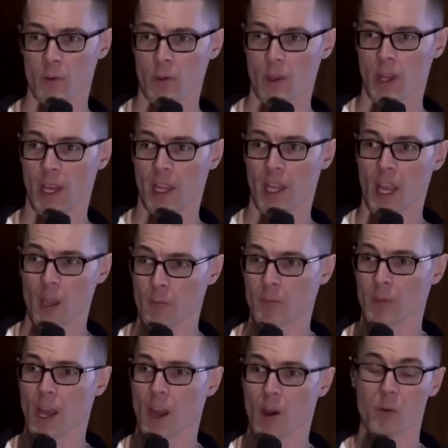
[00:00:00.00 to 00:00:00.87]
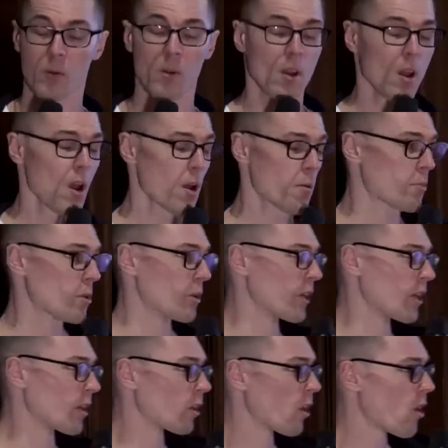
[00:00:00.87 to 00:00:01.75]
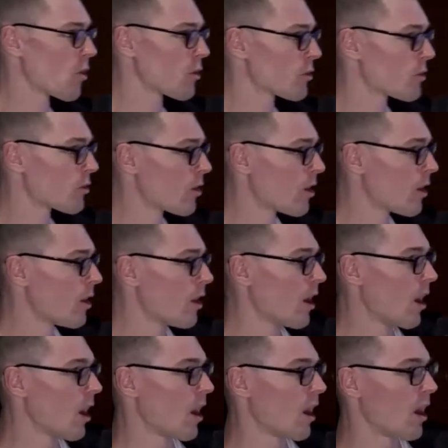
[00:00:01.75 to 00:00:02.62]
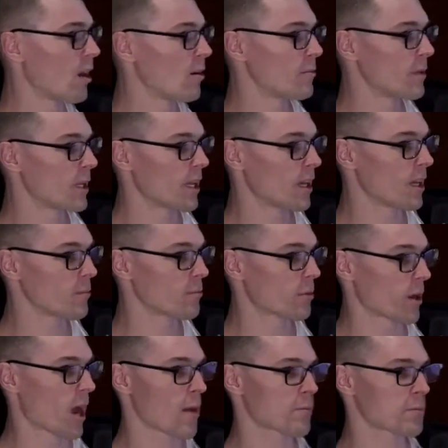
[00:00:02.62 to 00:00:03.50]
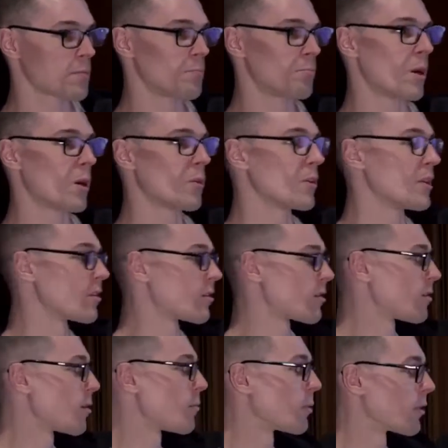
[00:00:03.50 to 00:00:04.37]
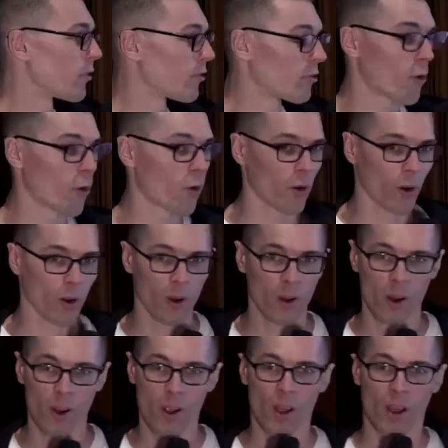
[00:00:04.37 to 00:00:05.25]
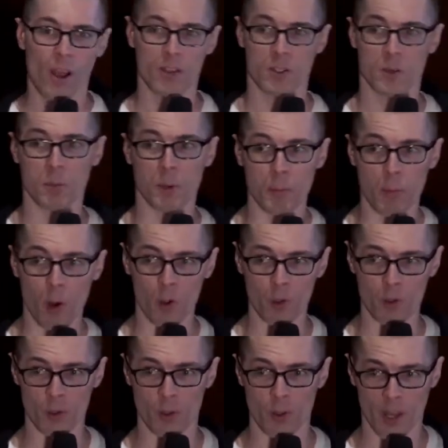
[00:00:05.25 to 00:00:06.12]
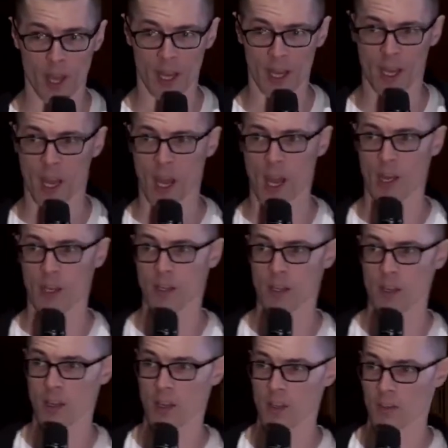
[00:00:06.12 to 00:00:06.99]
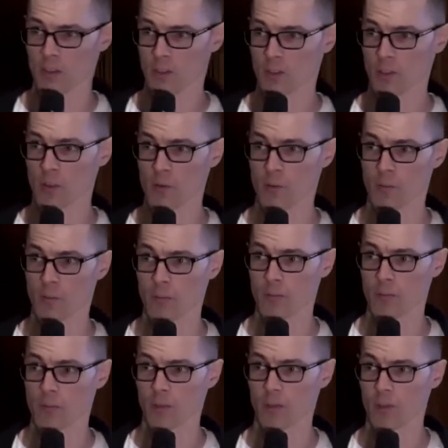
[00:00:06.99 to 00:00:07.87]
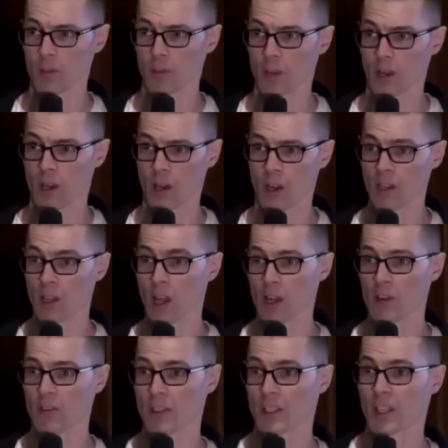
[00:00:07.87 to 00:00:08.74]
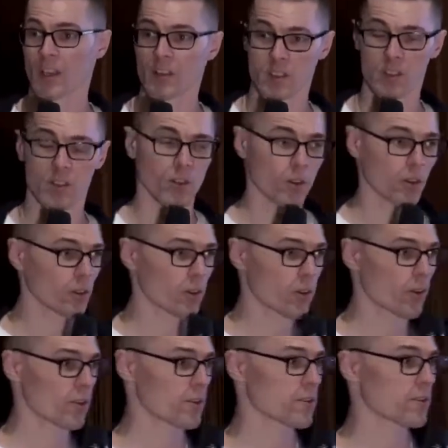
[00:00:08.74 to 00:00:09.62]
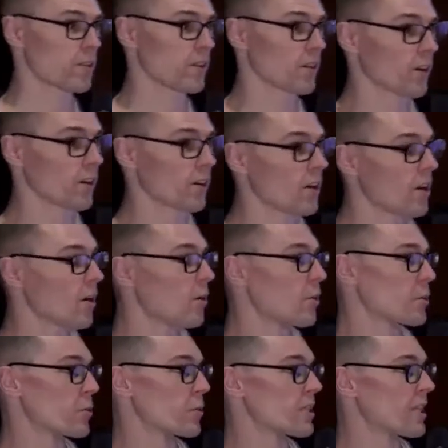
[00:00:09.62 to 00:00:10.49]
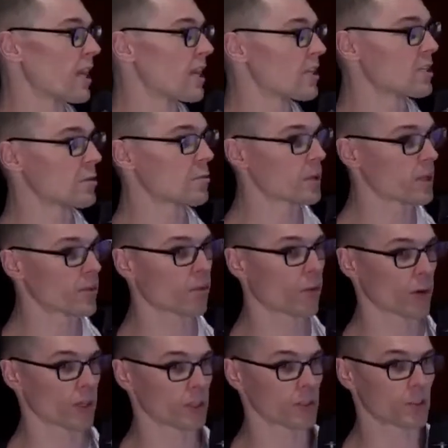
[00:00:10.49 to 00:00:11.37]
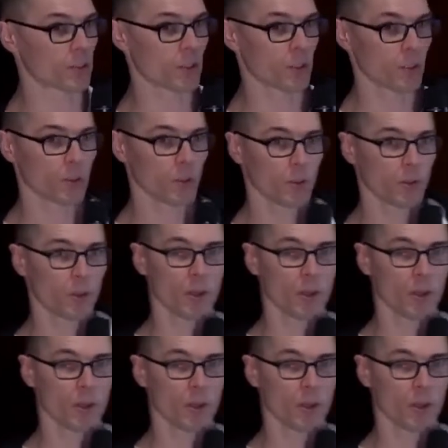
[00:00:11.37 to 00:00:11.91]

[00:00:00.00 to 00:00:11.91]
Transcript: it came down pretty close. And perhaps a bonus, number 4, is a proposal that got a lot of attention earlier this year, which was AGP 42,